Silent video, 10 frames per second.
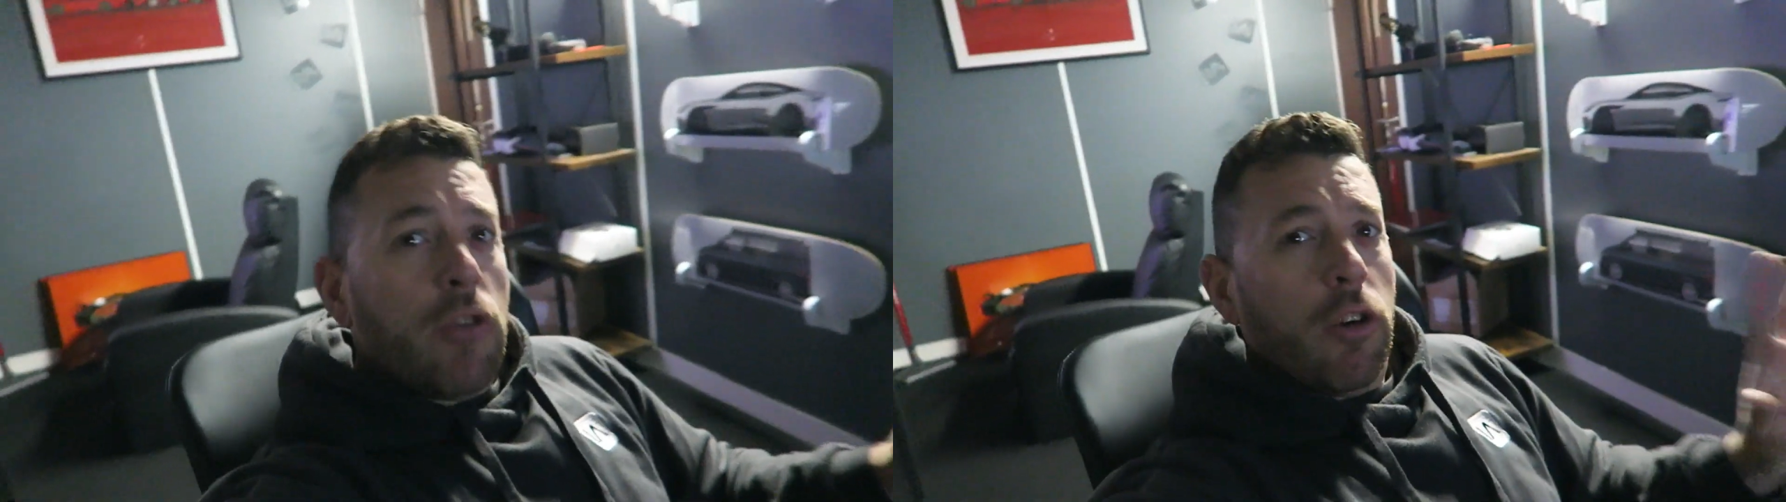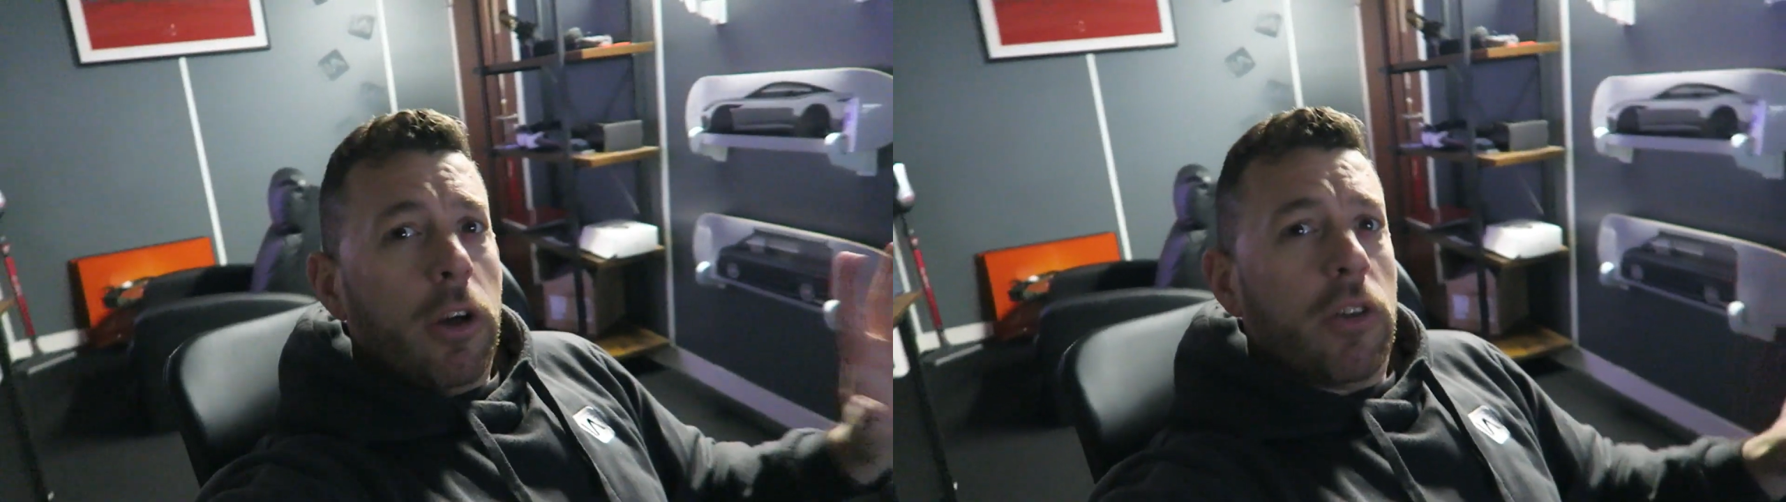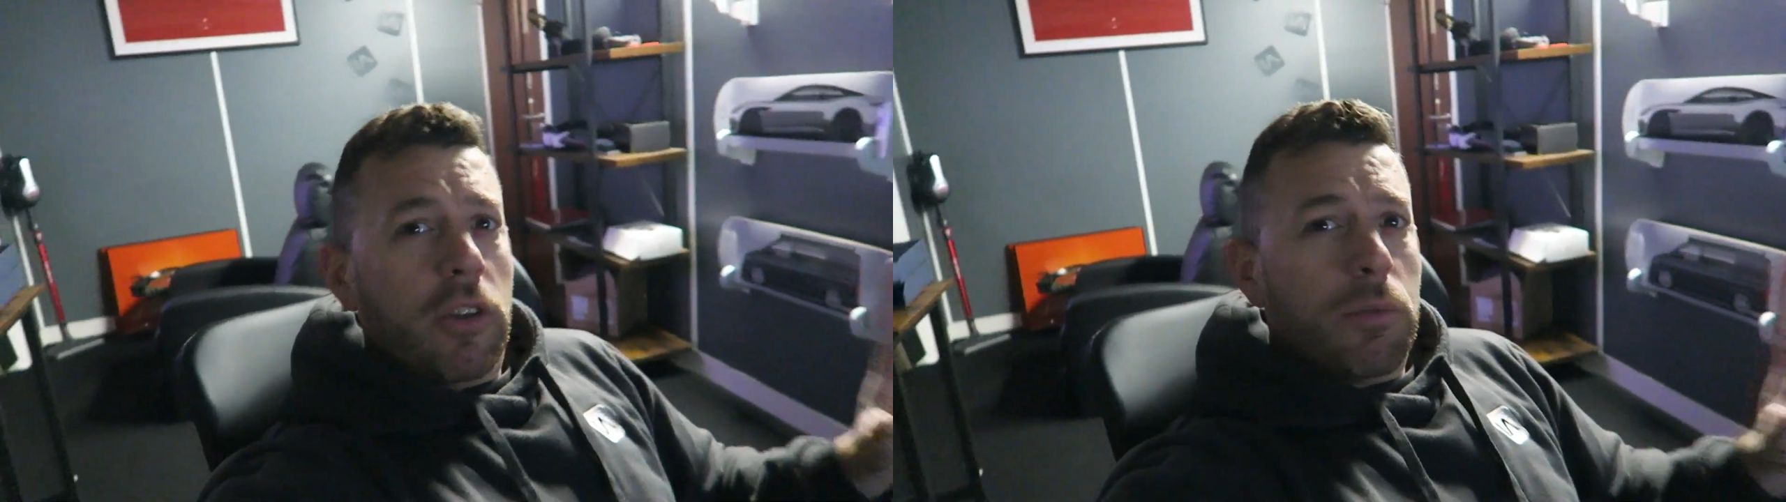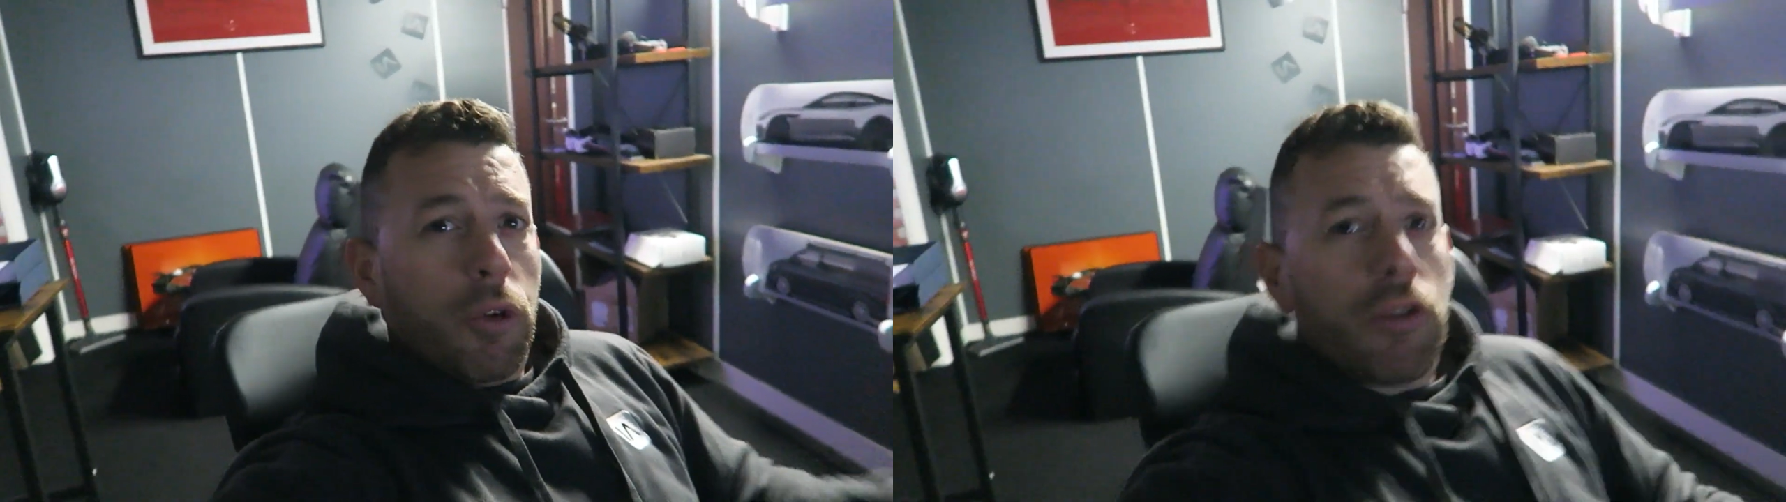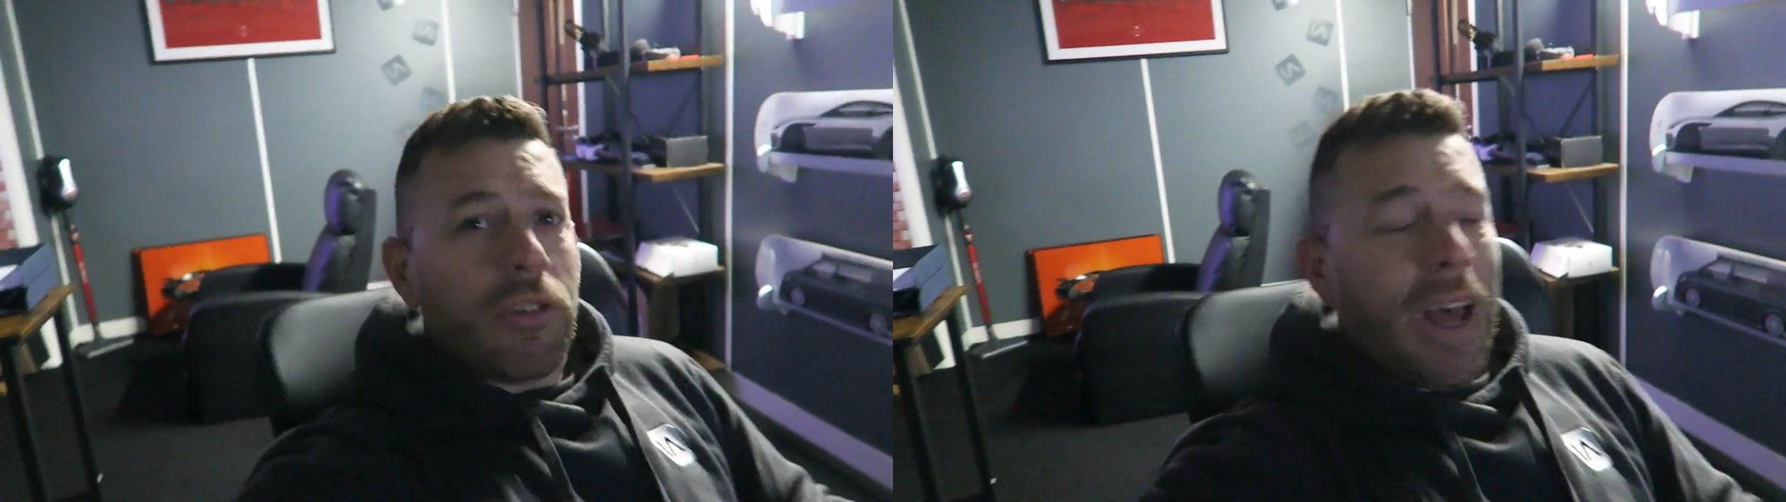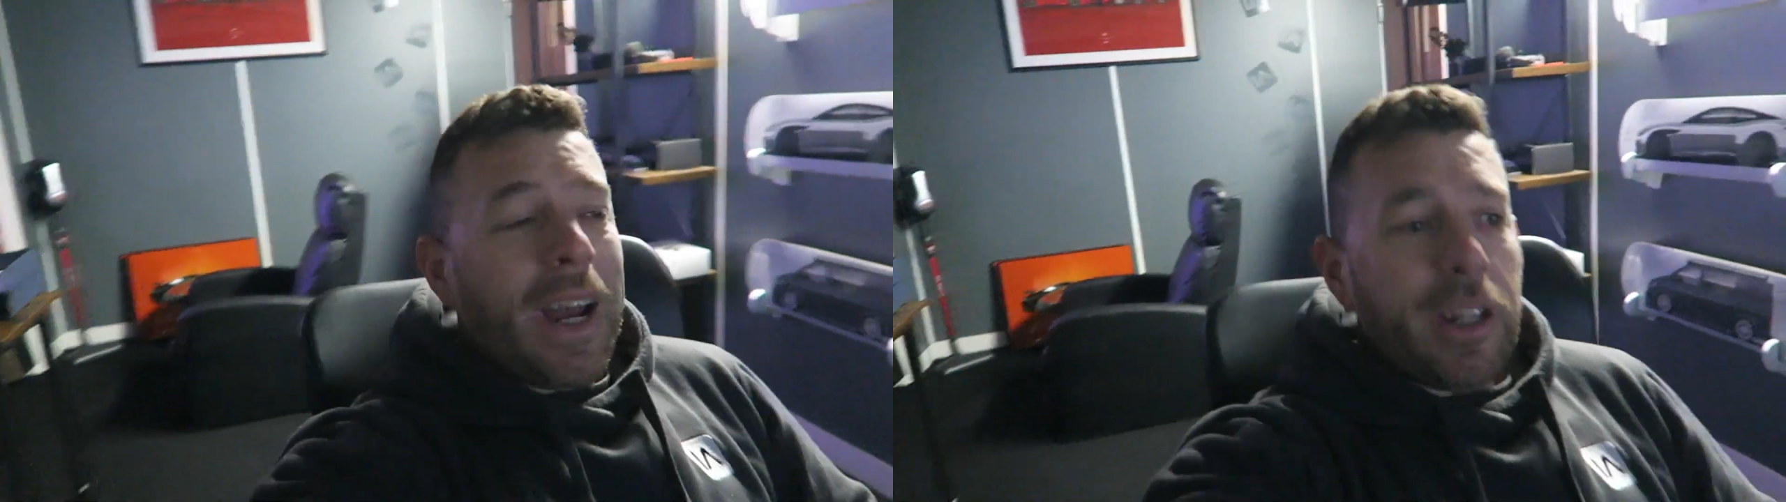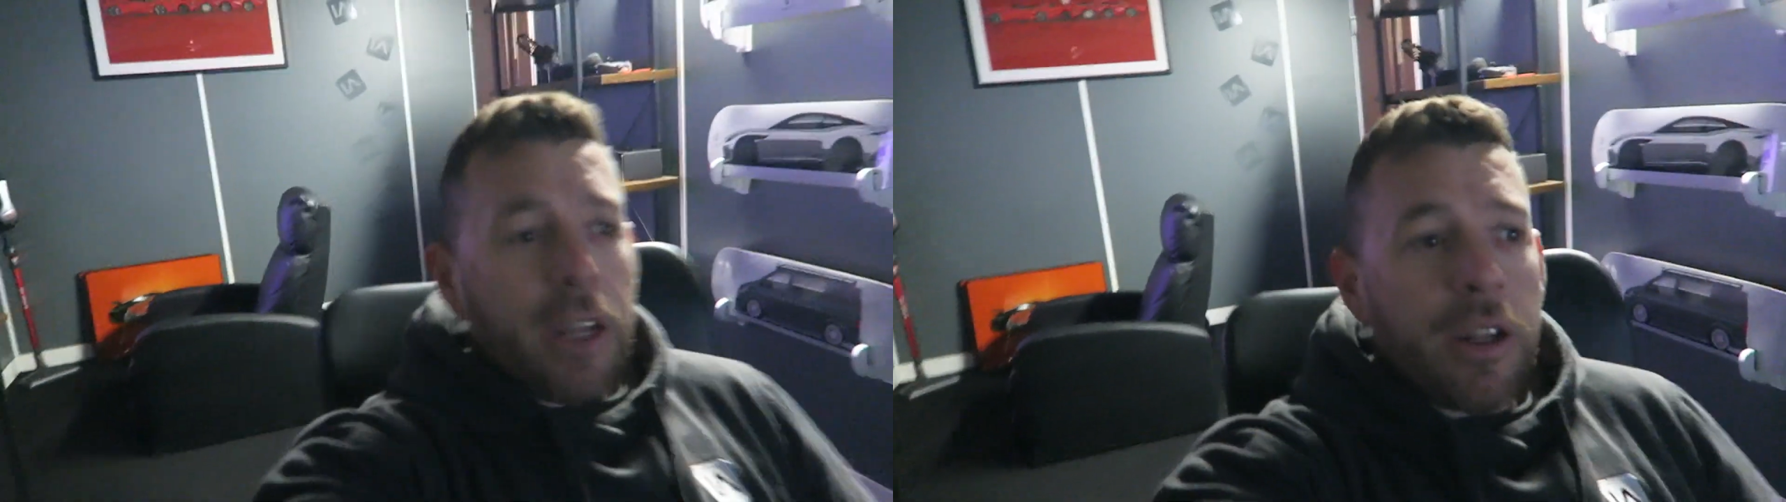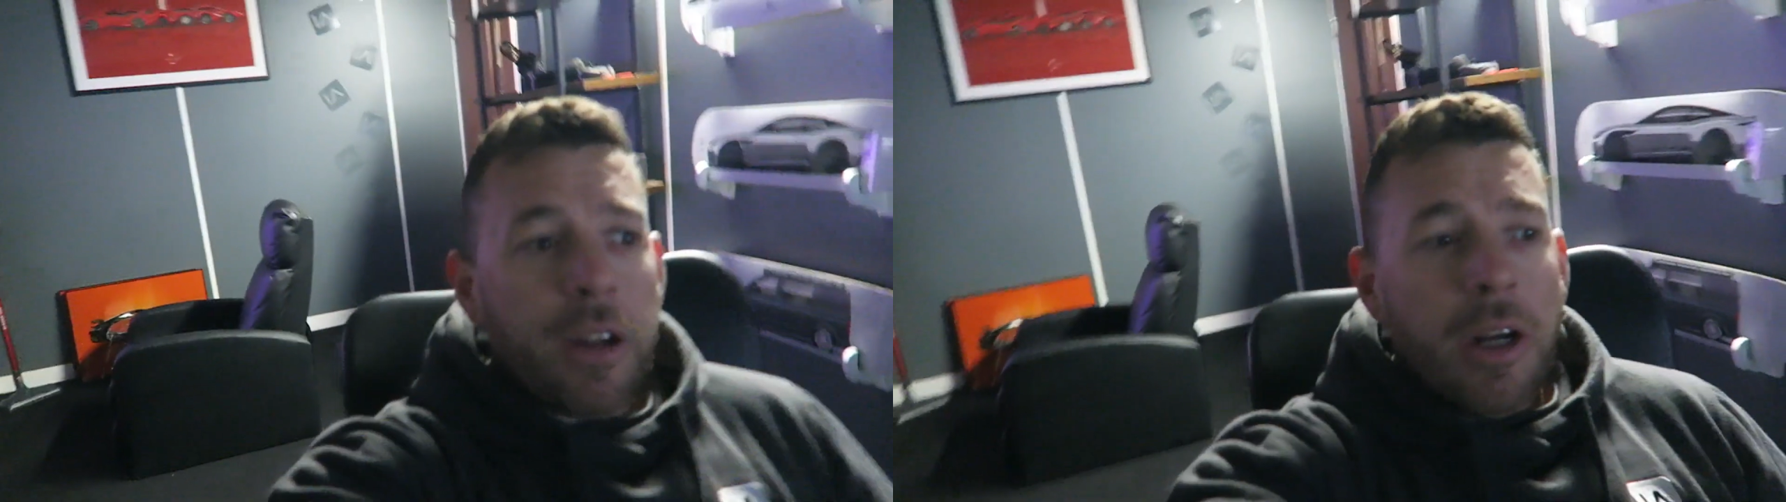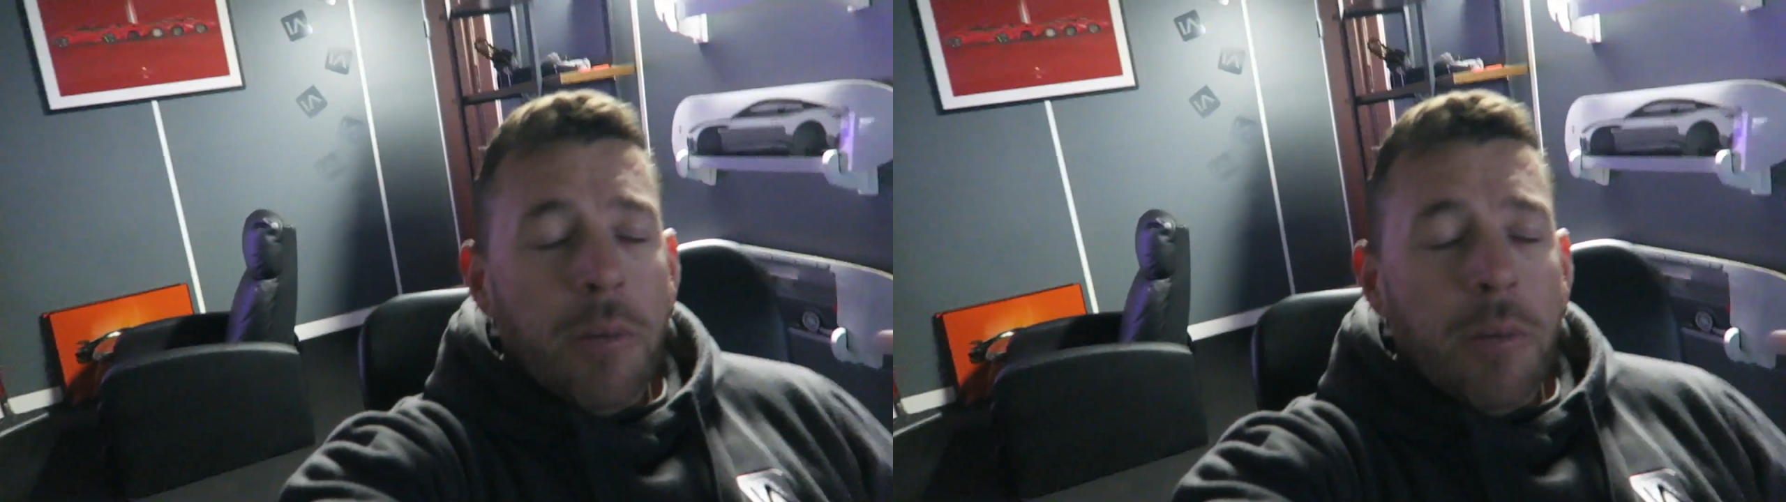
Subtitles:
enjoys it as much as I did,